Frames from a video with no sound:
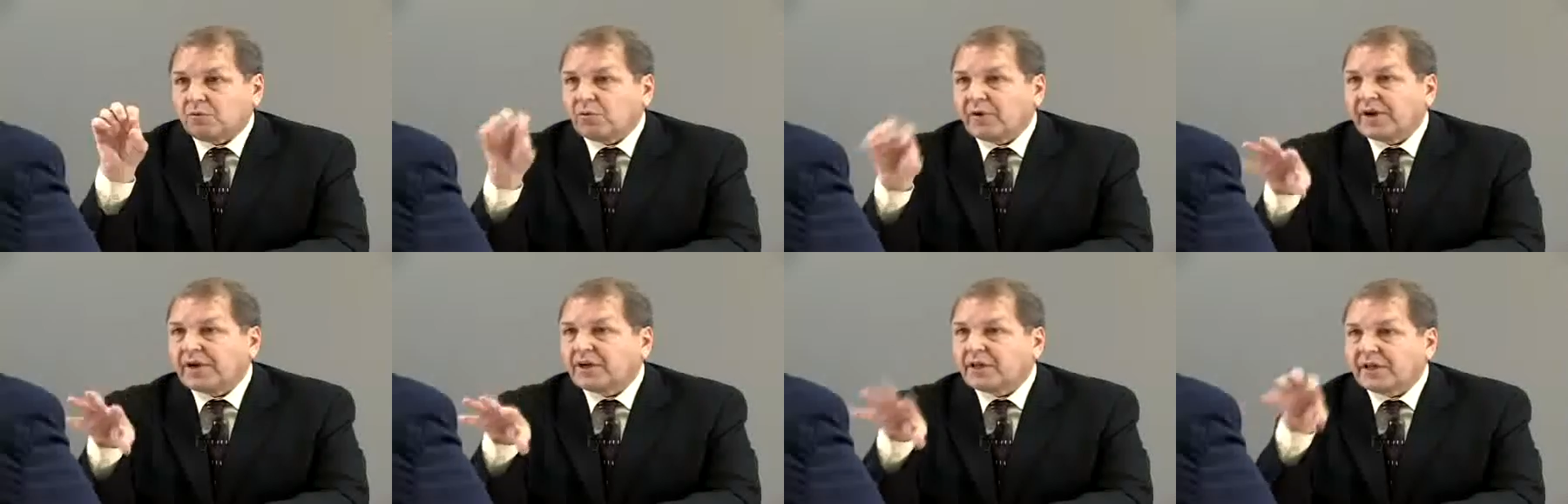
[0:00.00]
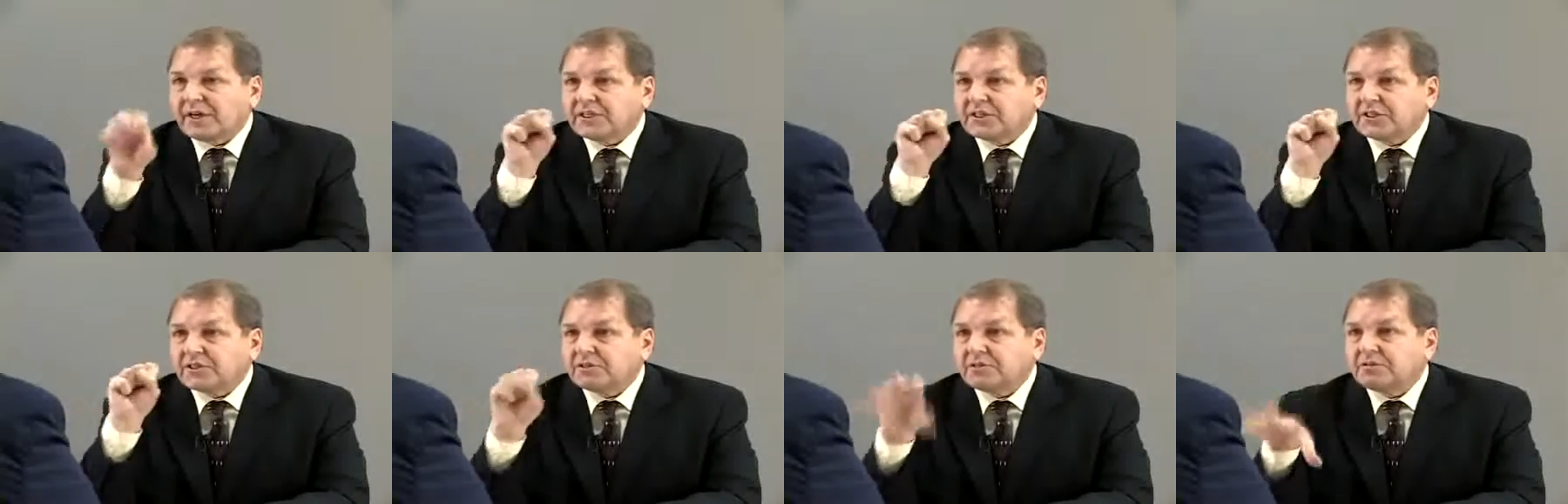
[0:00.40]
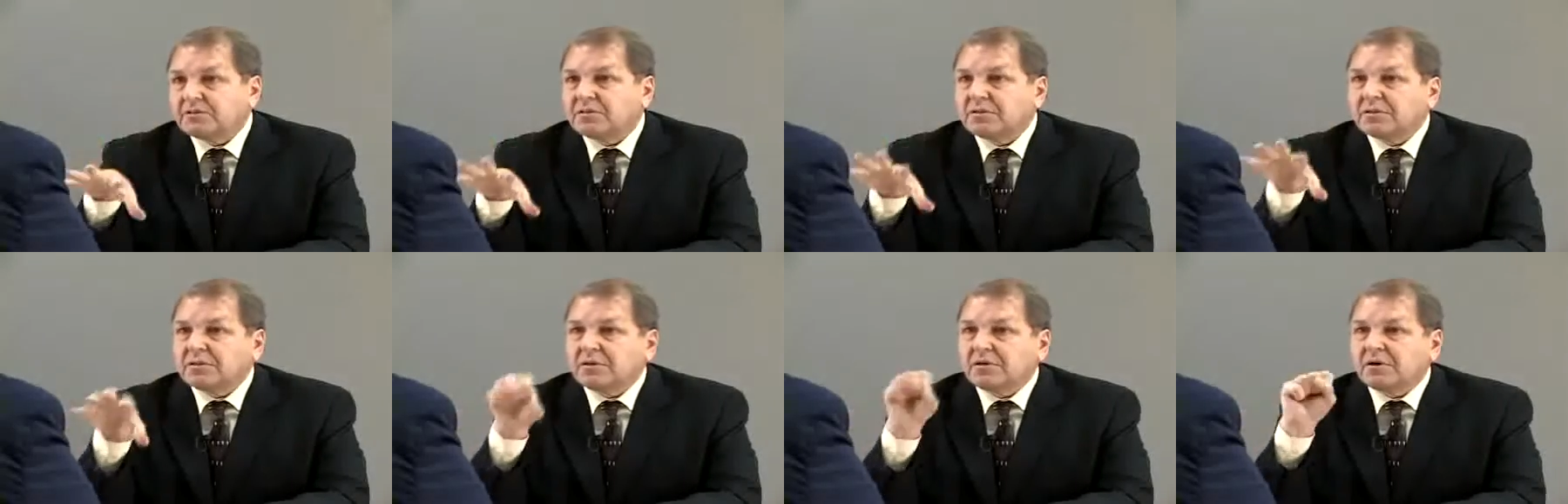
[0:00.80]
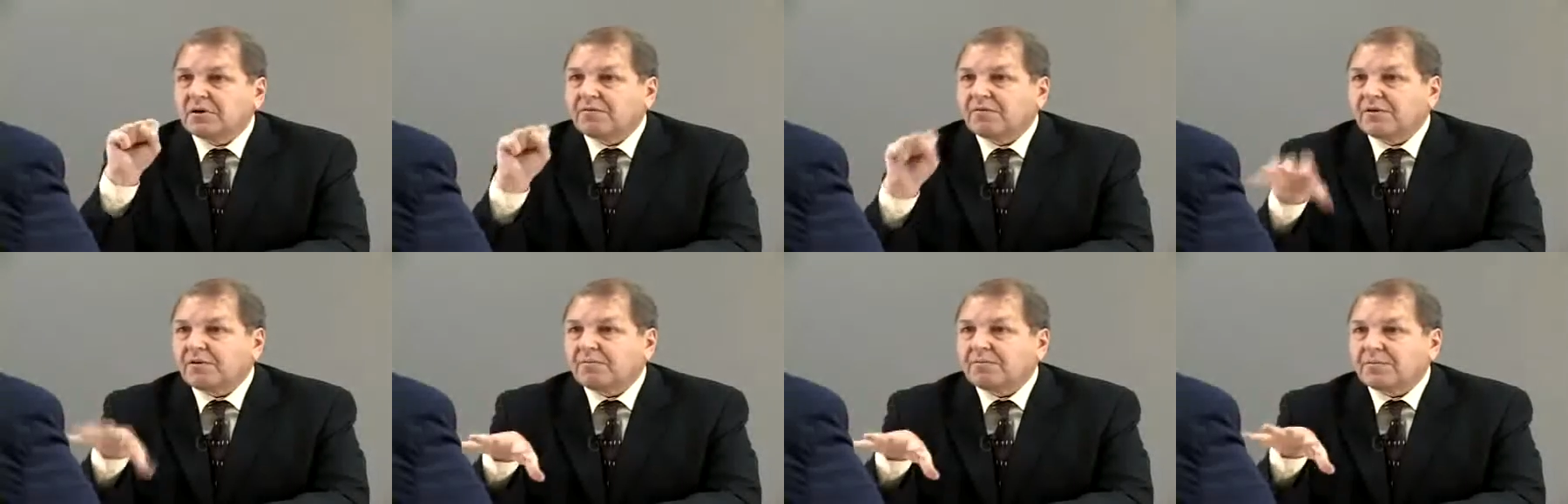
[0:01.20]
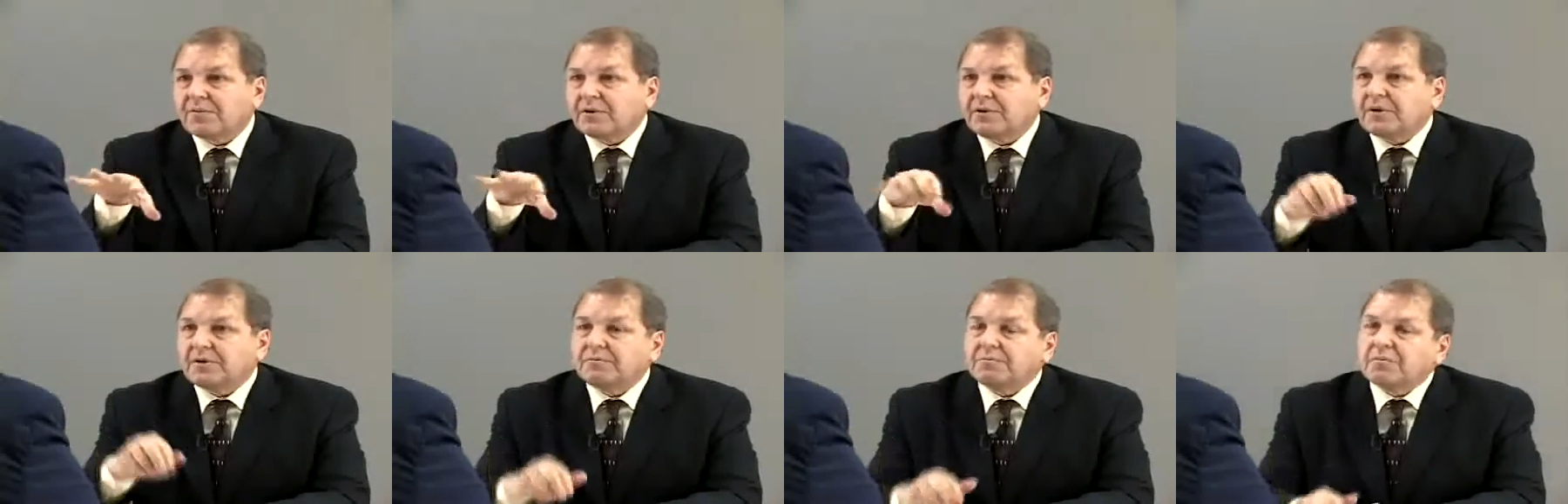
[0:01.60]
the regulation of the
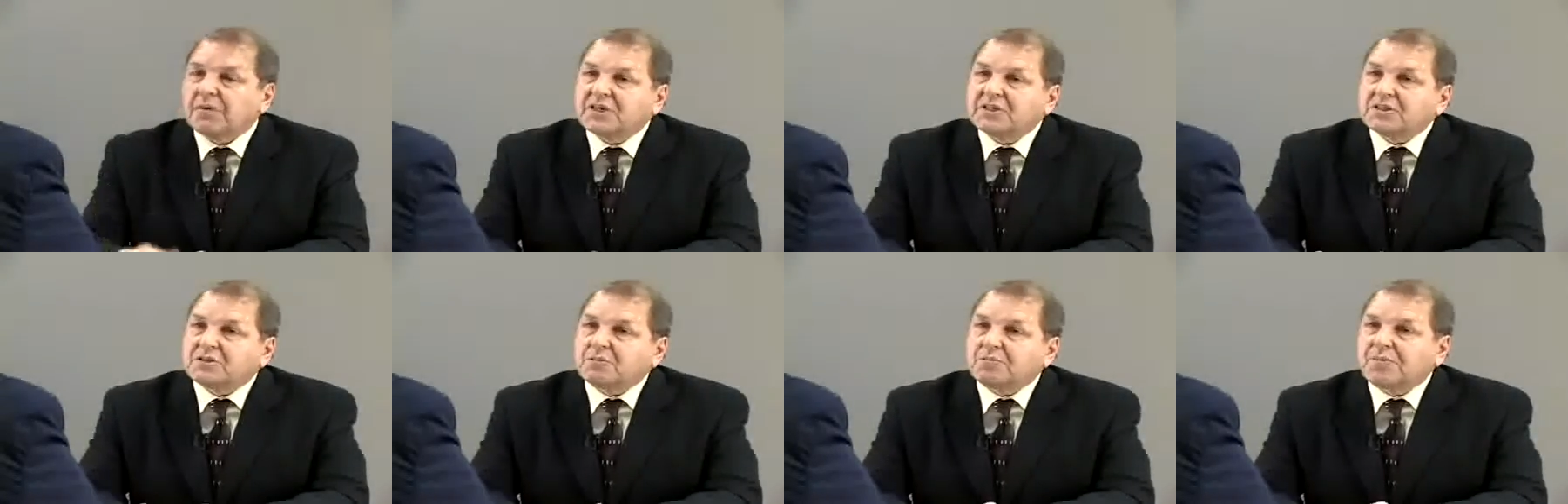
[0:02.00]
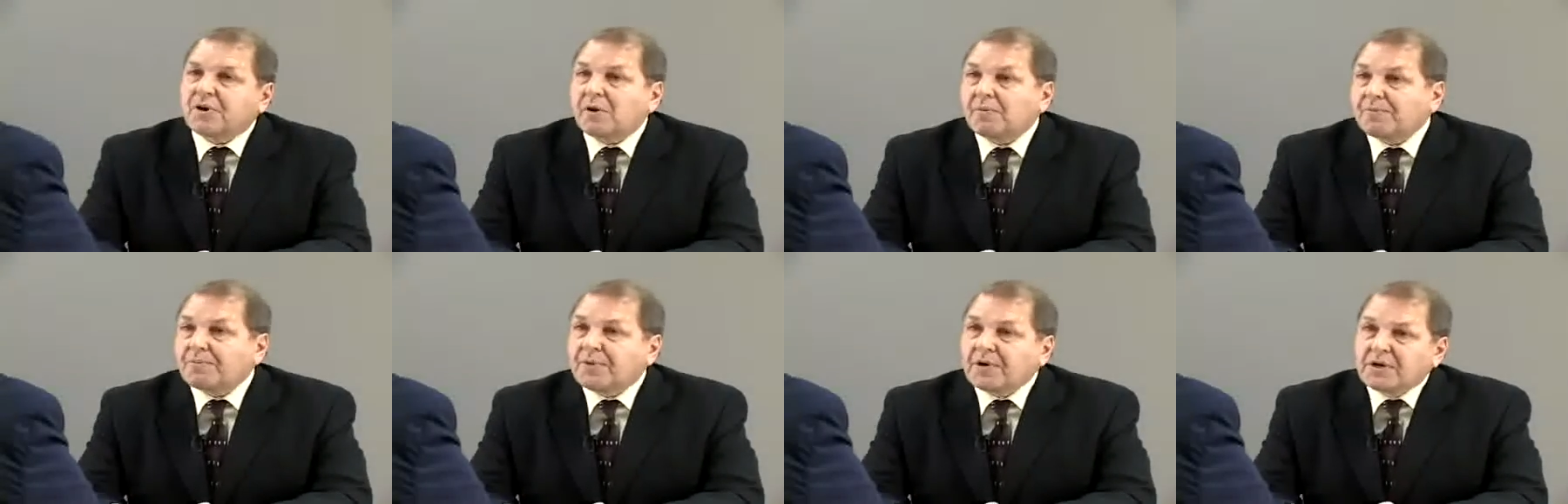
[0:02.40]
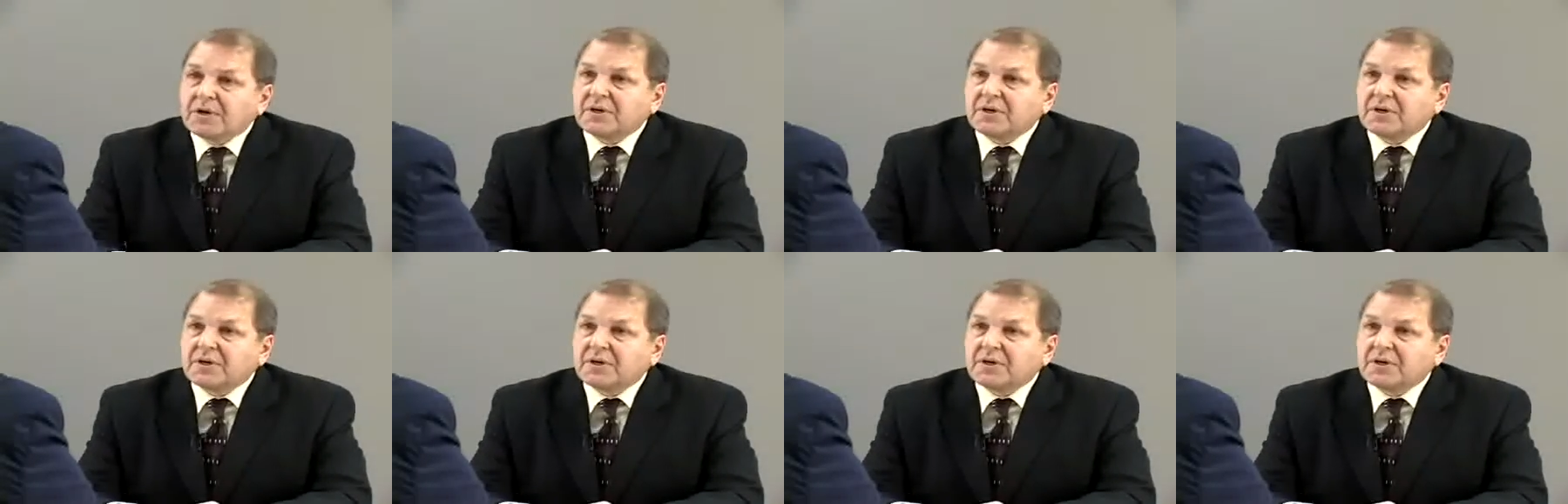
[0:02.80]
muscle pump